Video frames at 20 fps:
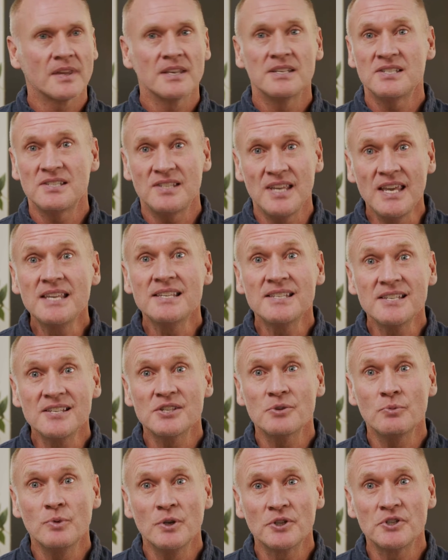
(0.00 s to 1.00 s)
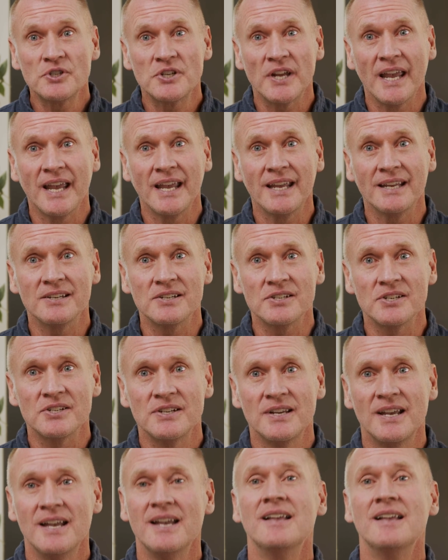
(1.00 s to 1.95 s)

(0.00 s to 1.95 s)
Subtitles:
Seasons will change.